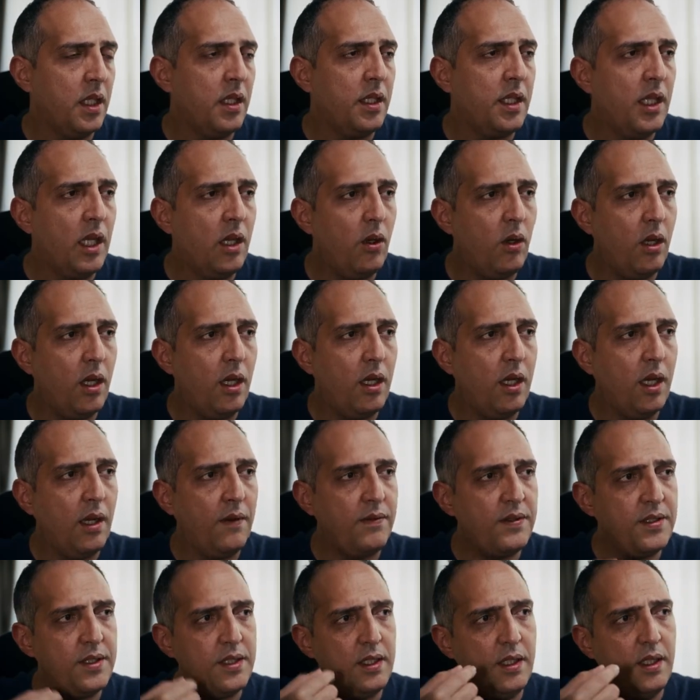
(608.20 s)
Now I
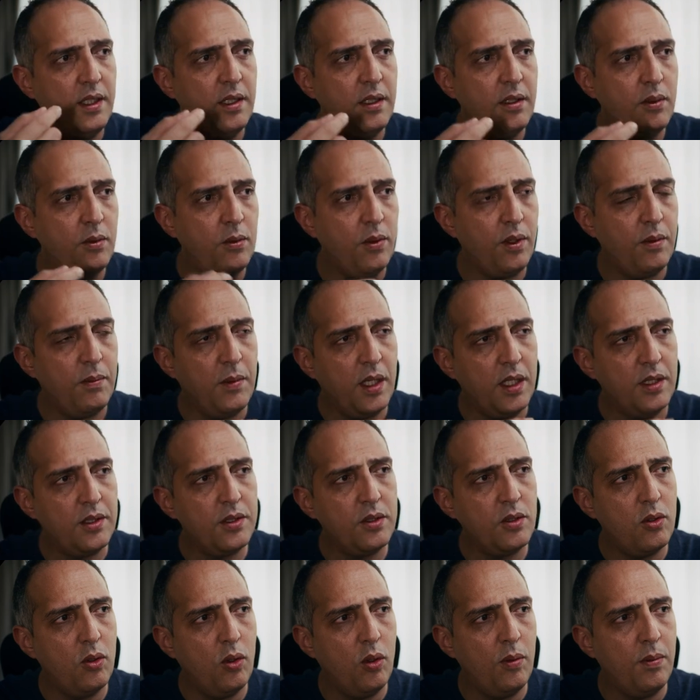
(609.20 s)
have seen with my
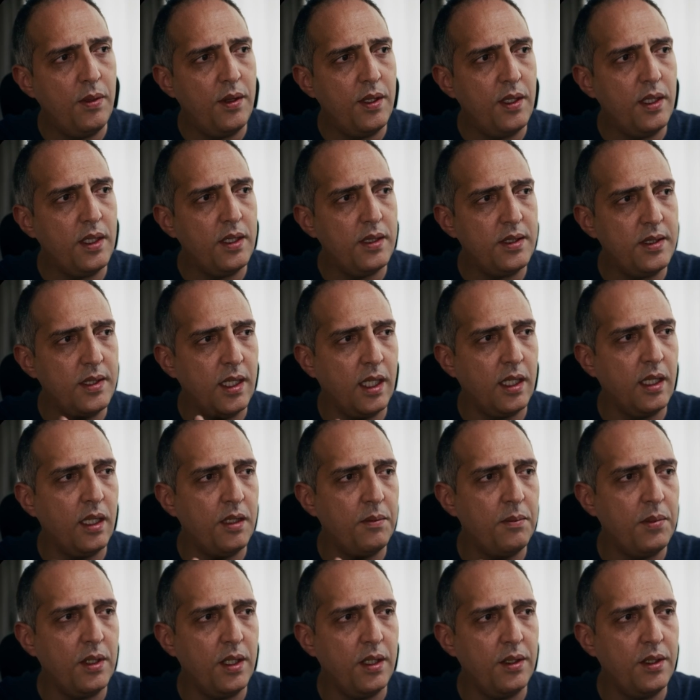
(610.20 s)
scope the
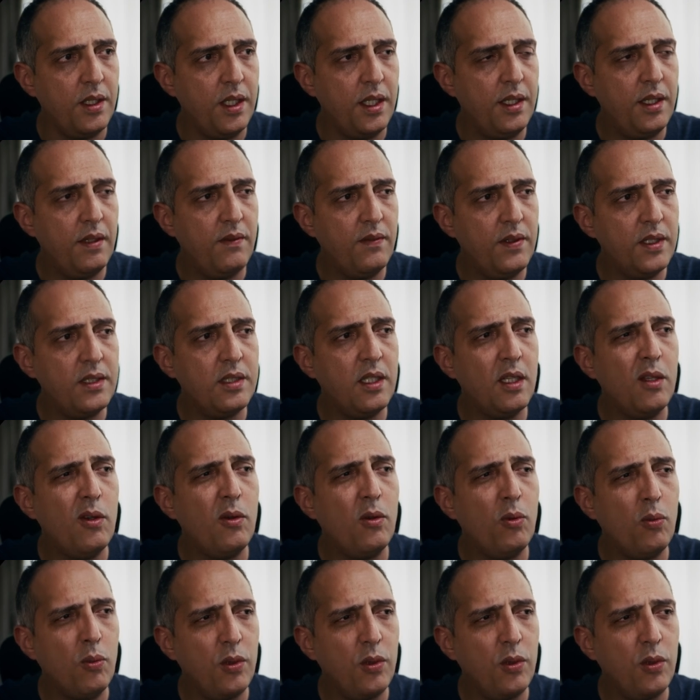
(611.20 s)
second penetrating vessel,